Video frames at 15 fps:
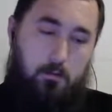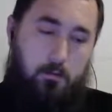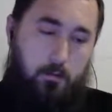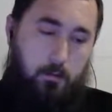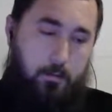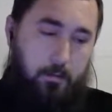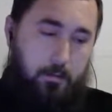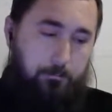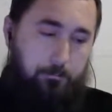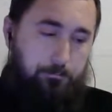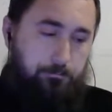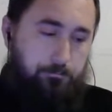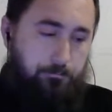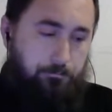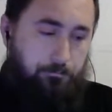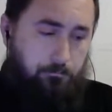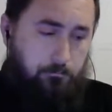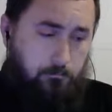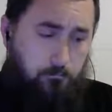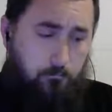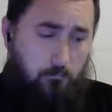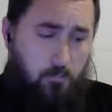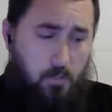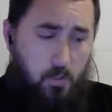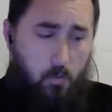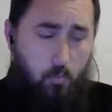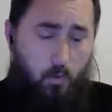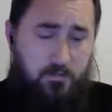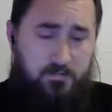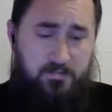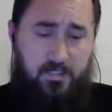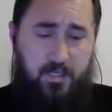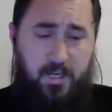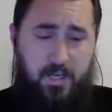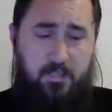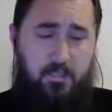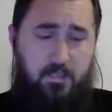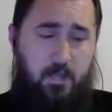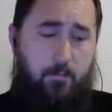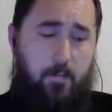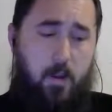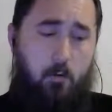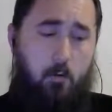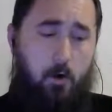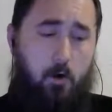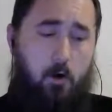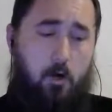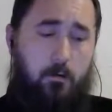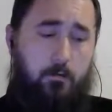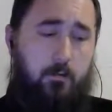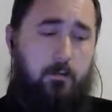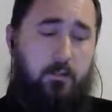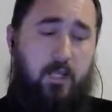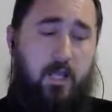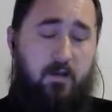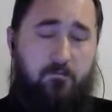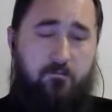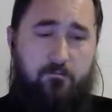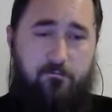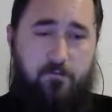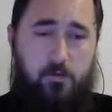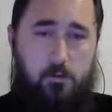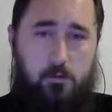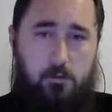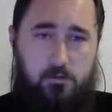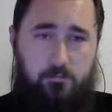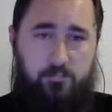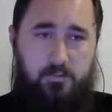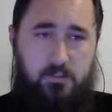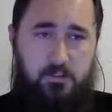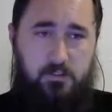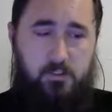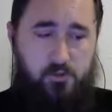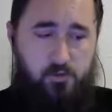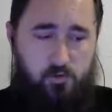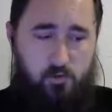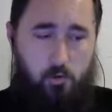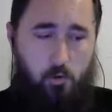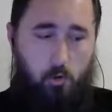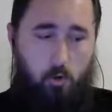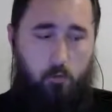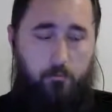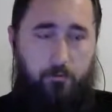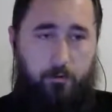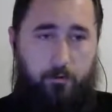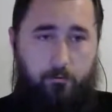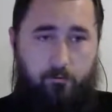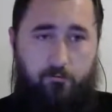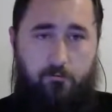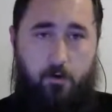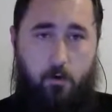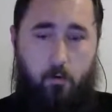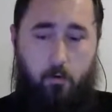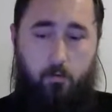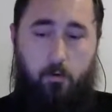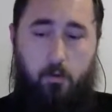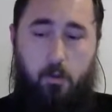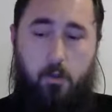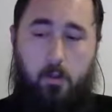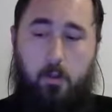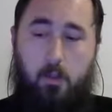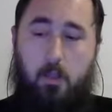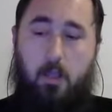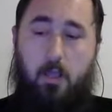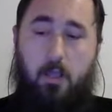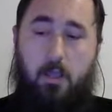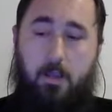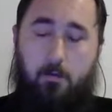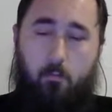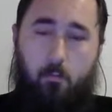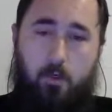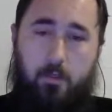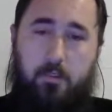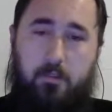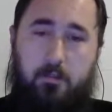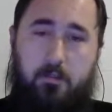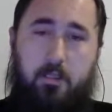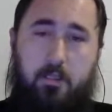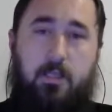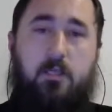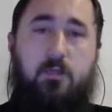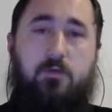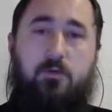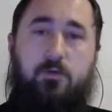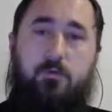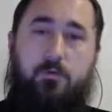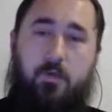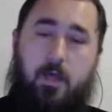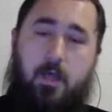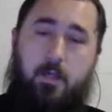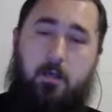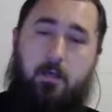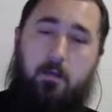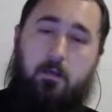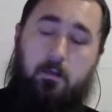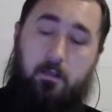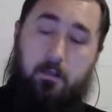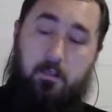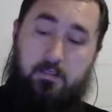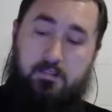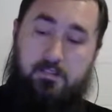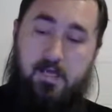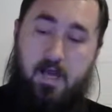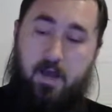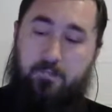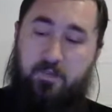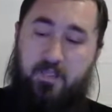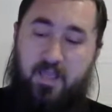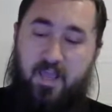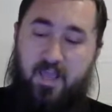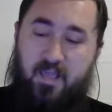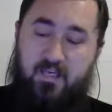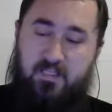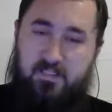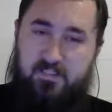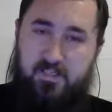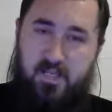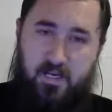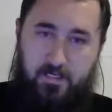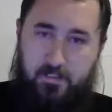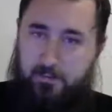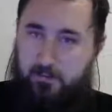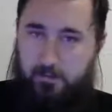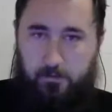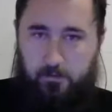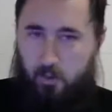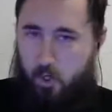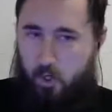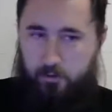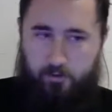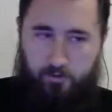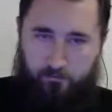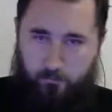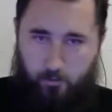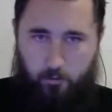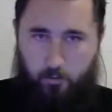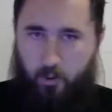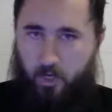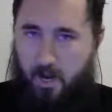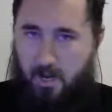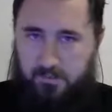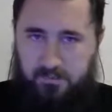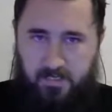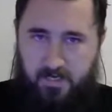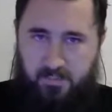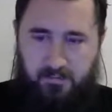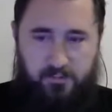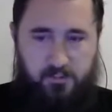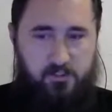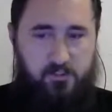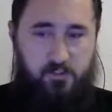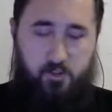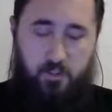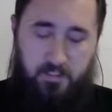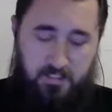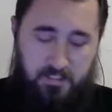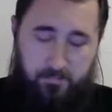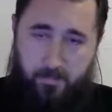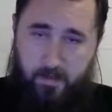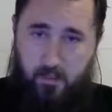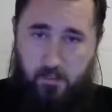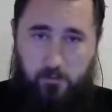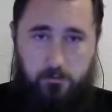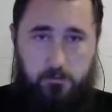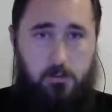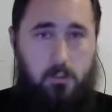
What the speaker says: And once they had that malware on there, they had full, complete control over your phone. And what they can do then is copy any data that's on your phone, your contact lists, emails,